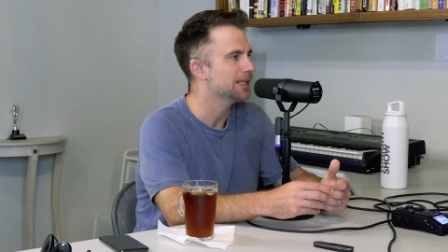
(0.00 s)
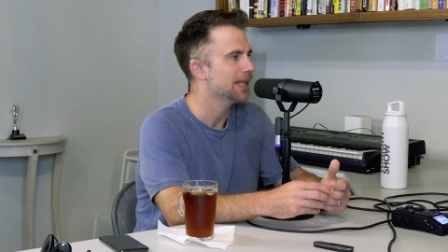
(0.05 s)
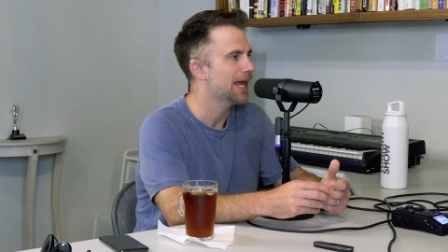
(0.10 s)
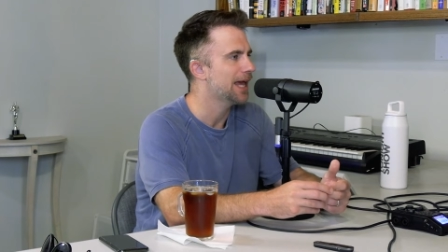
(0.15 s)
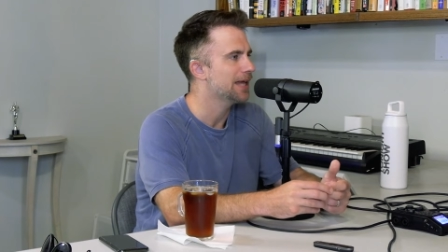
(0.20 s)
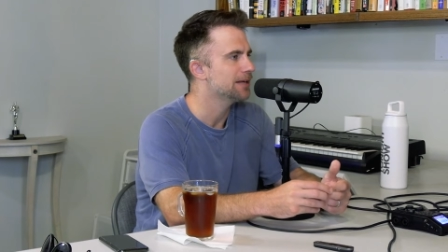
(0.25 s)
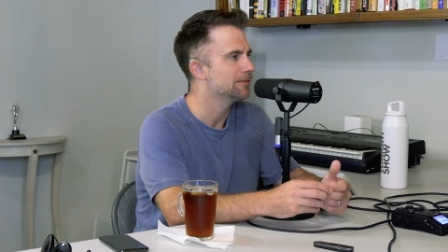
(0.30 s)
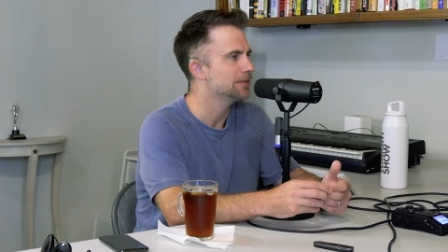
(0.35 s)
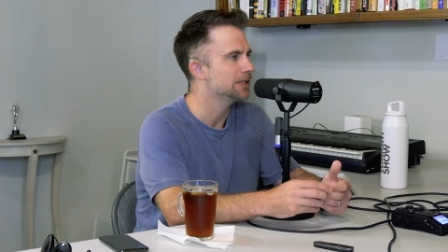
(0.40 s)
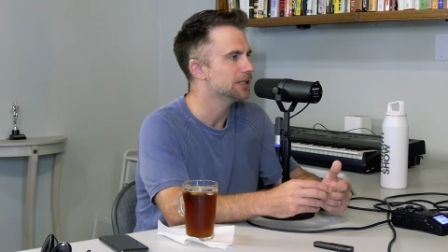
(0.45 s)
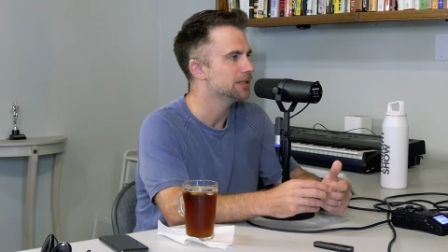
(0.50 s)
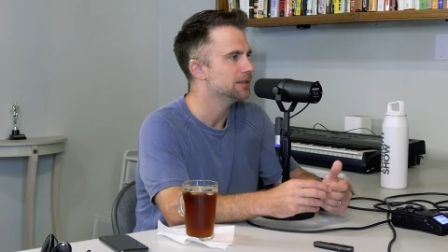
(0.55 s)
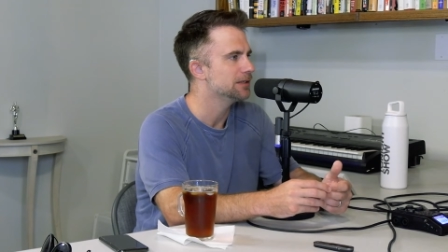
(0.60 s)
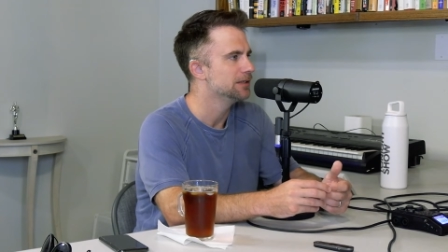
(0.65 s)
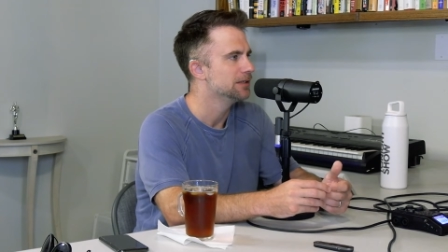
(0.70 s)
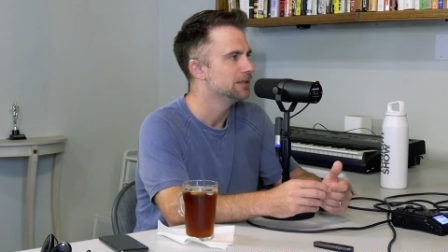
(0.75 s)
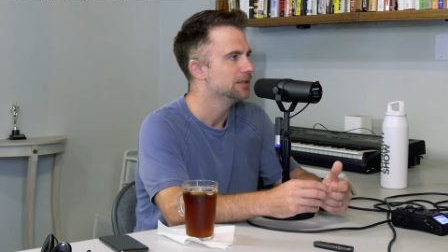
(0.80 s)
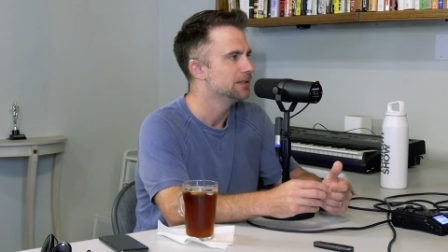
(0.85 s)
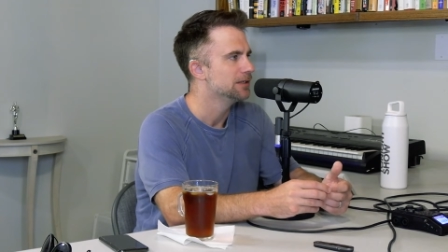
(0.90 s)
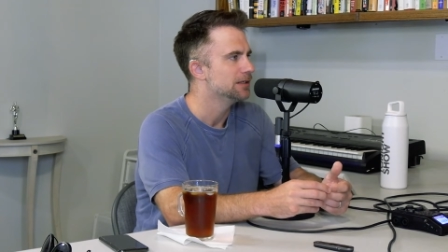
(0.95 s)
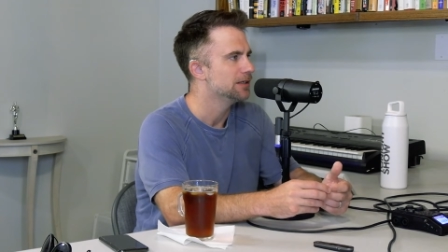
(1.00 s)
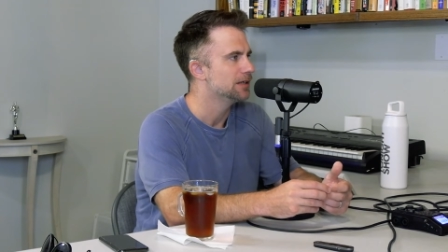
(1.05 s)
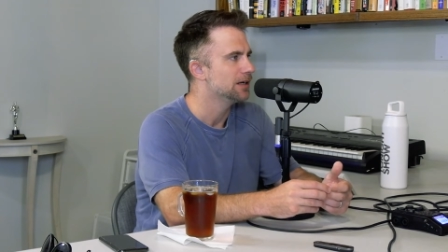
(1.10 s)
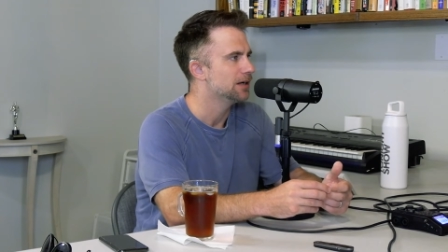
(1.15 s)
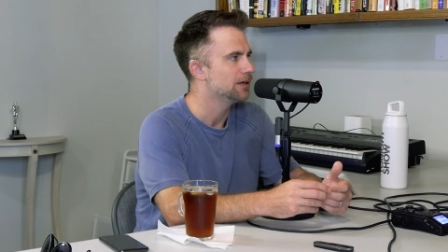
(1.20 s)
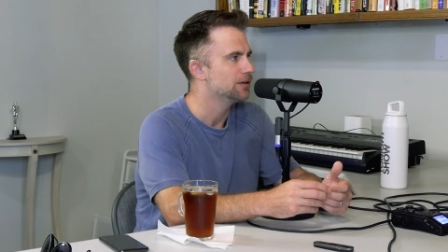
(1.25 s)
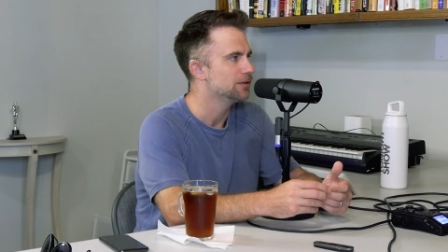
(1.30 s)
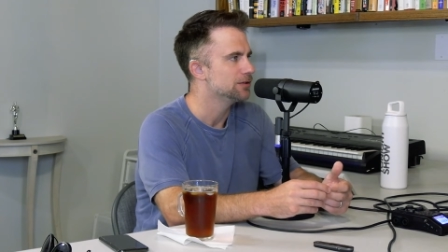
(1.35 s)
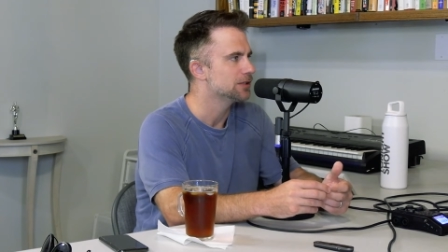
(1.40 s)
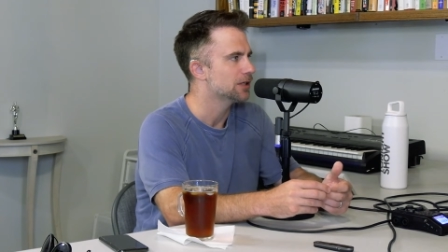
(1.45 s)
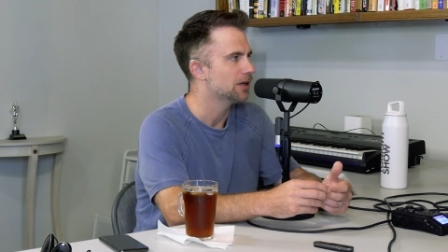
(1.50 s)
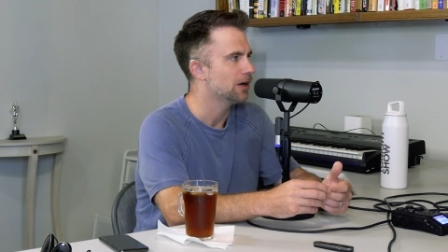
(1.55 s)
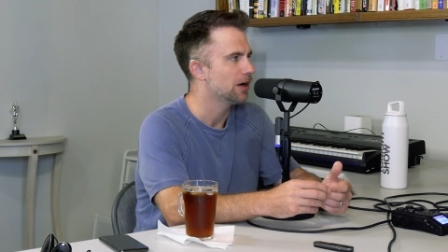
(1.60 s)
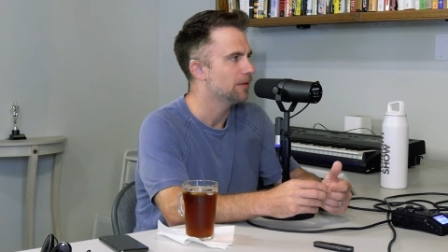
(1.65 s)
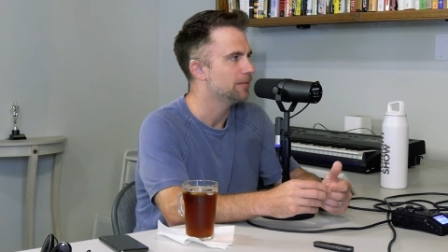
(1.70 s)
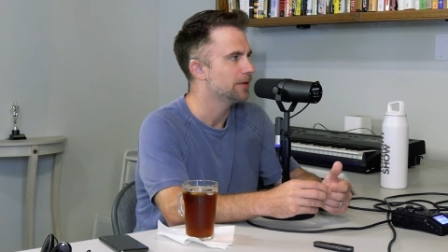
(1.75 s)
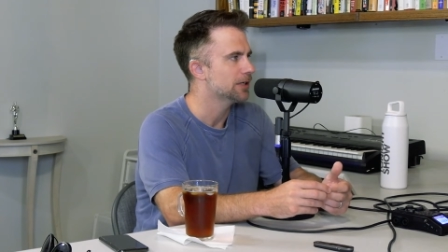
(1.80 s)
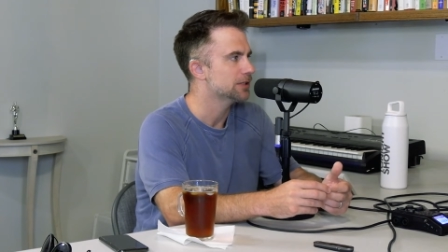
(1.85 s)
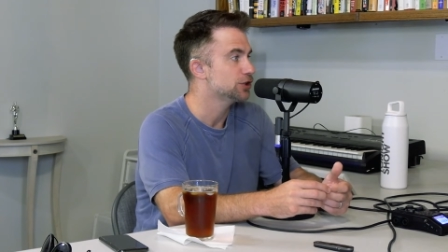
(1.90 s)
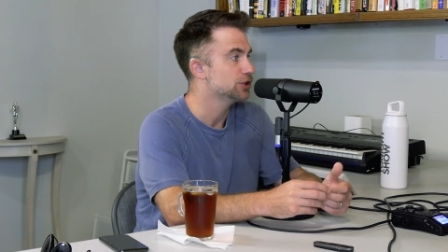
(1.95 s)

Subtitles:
Ladman, who's a comic.